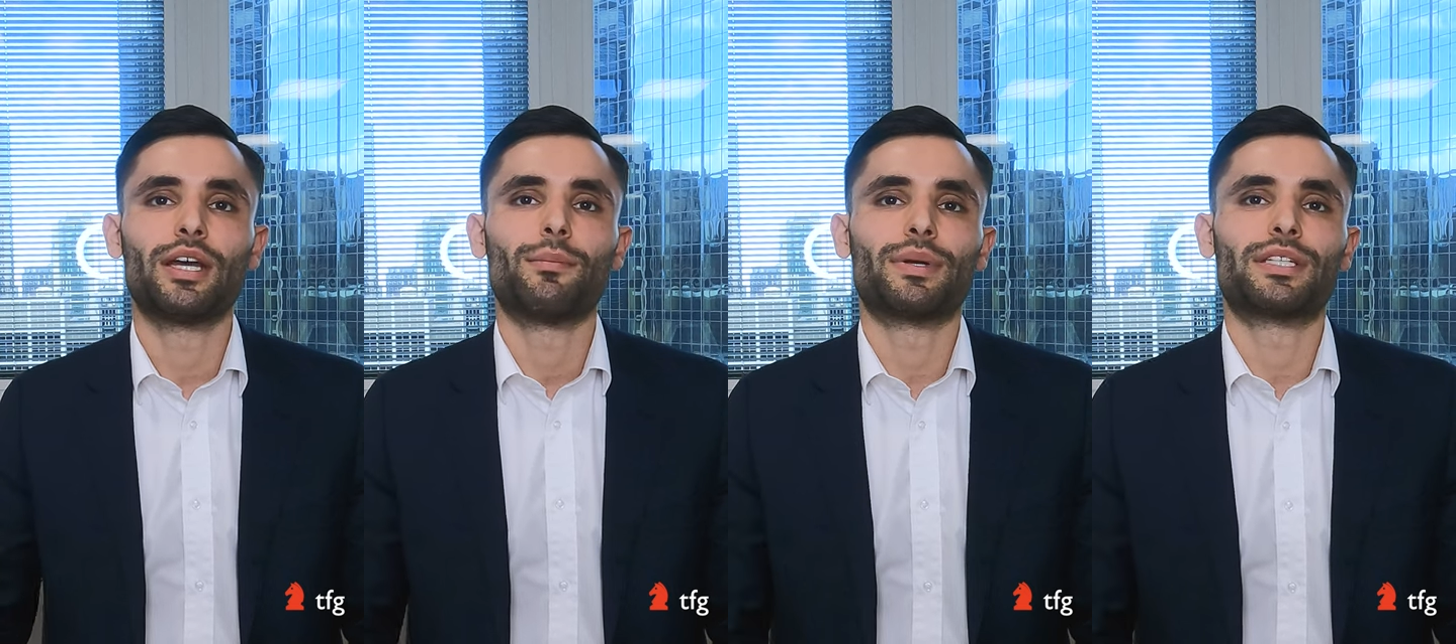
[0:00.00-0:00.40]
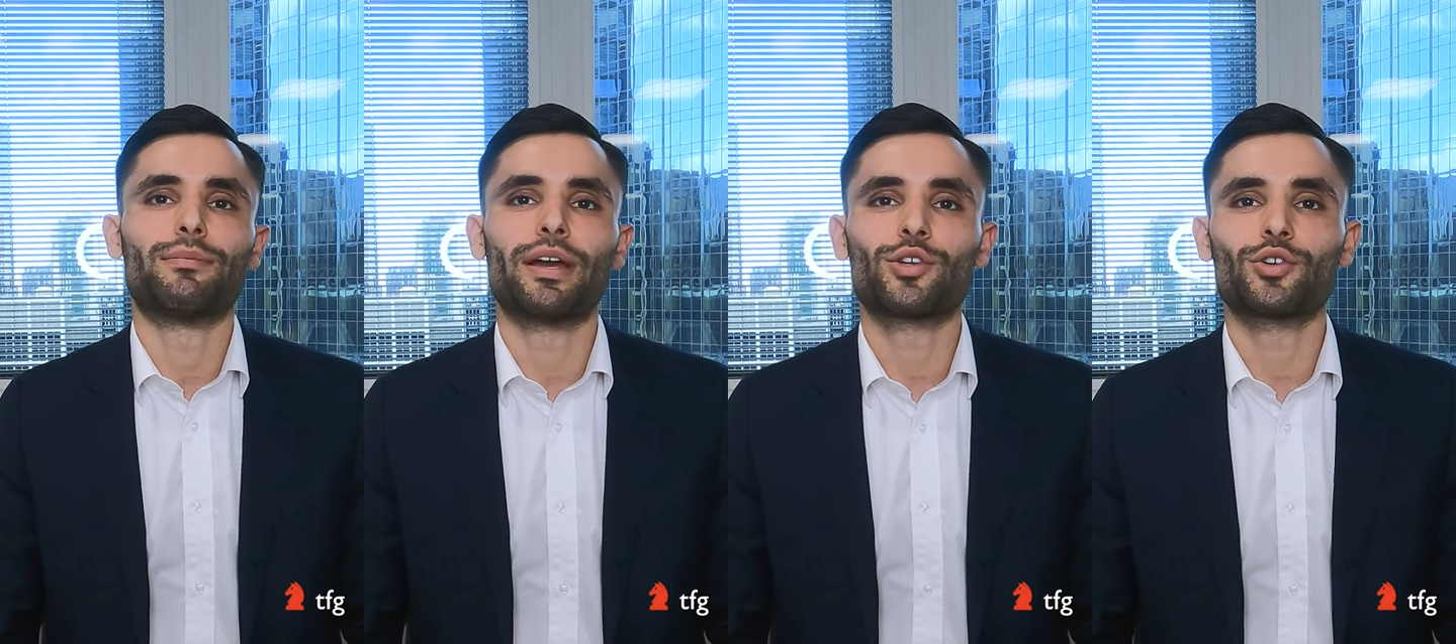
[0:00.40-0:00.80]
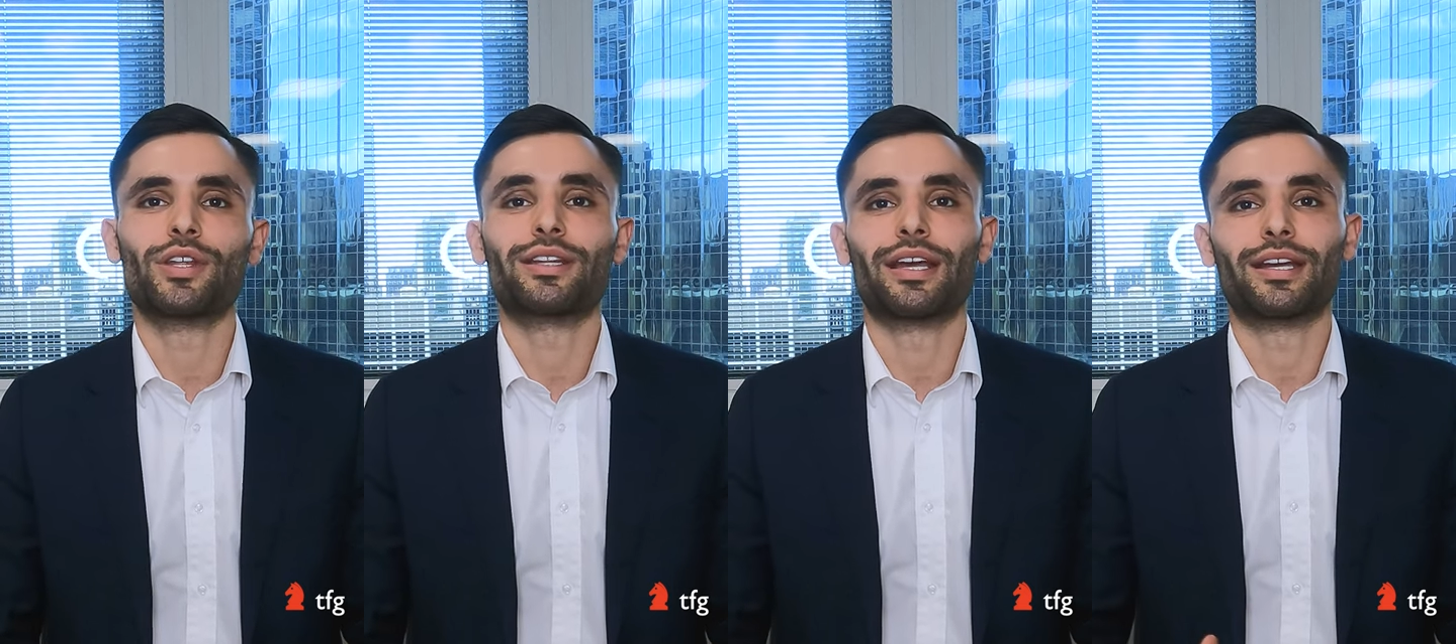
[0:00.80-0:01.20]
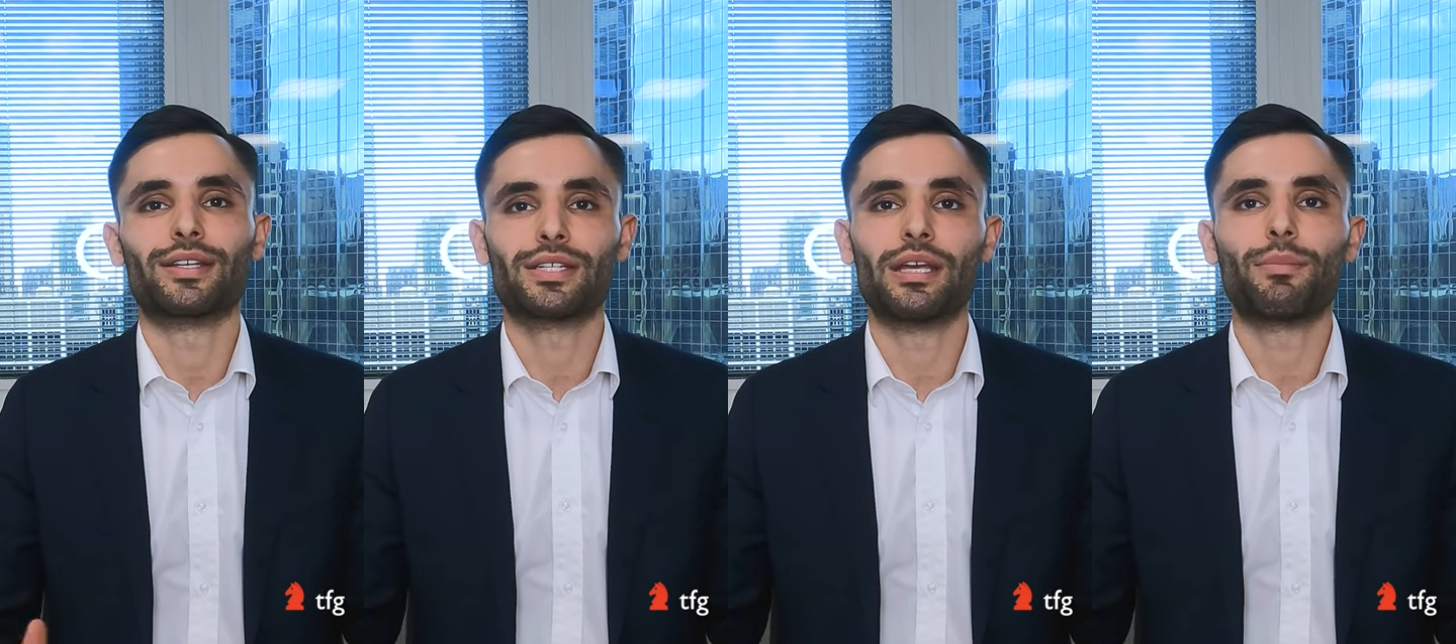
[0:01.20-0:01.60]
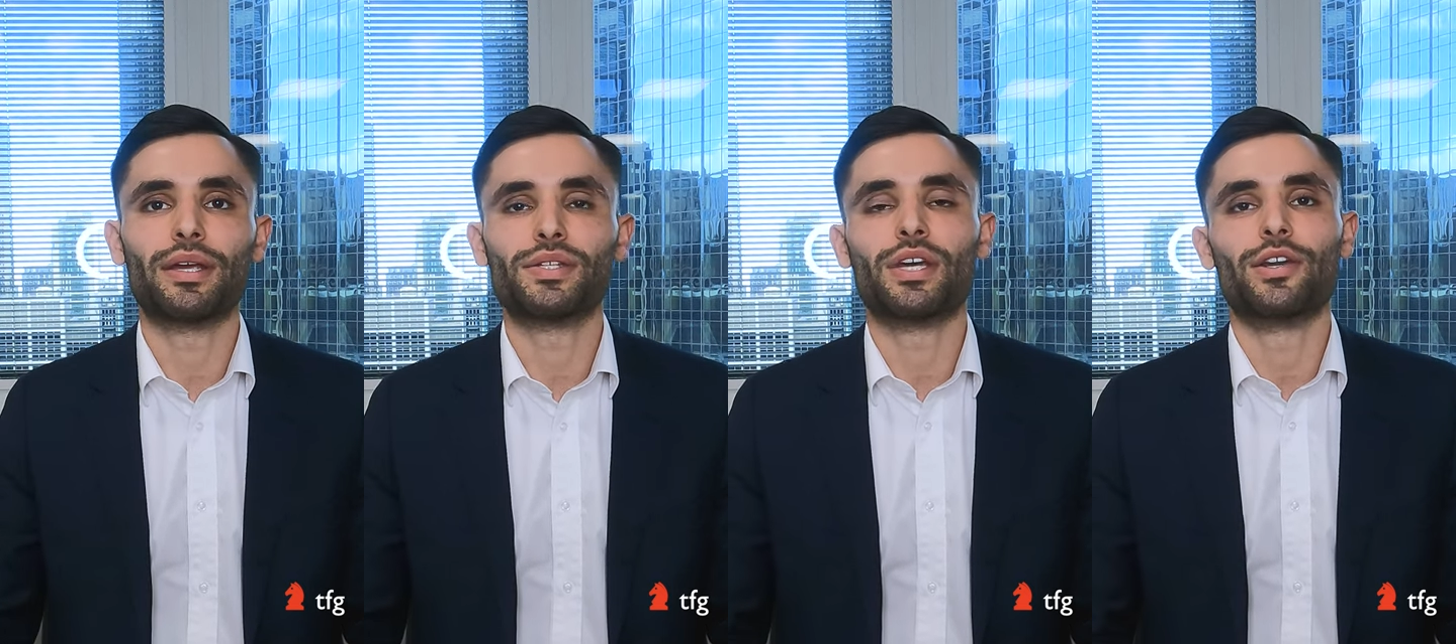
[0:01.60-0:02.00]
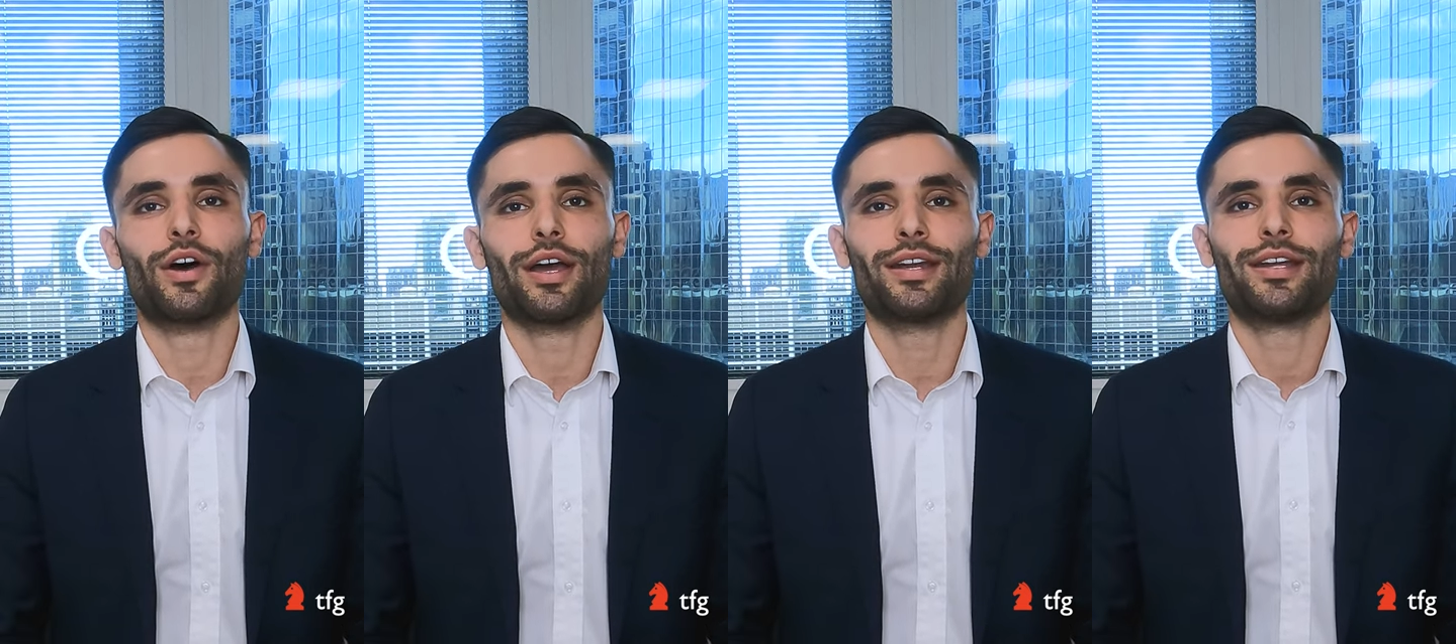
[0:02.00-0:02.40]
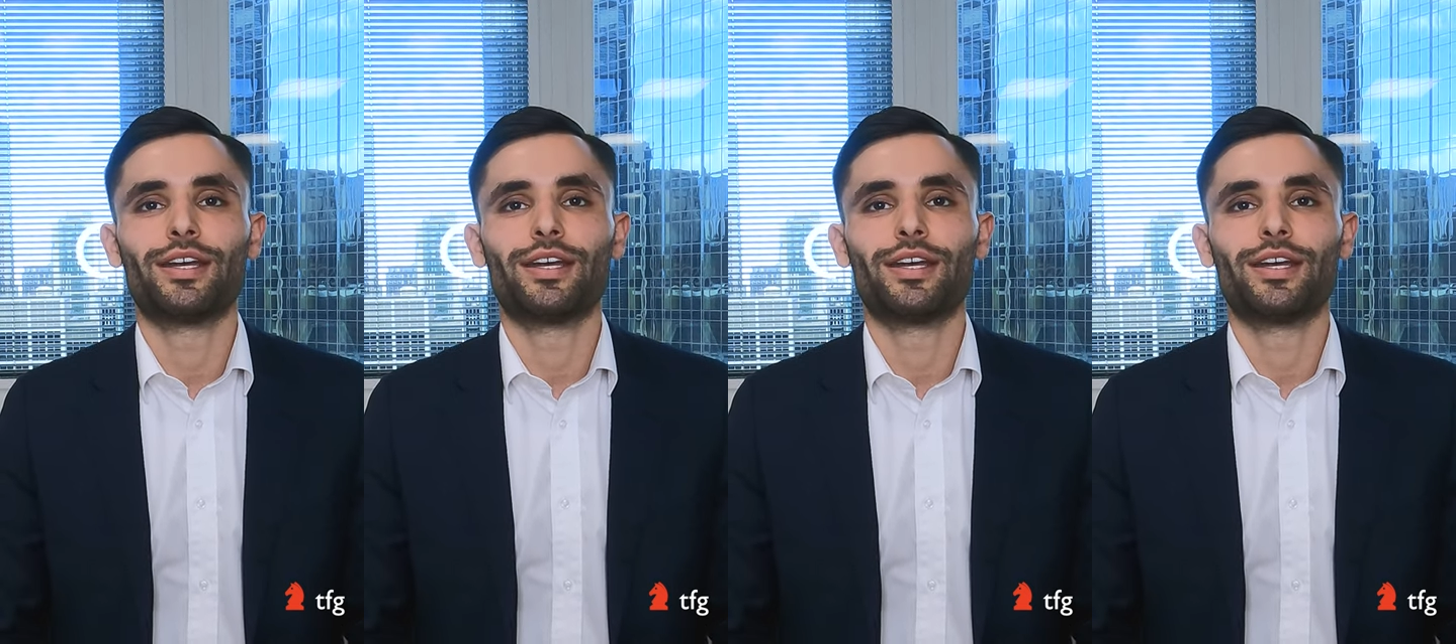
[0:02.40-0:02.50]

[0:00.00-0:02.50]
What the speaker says: but to make sure that they can sleep easy at night,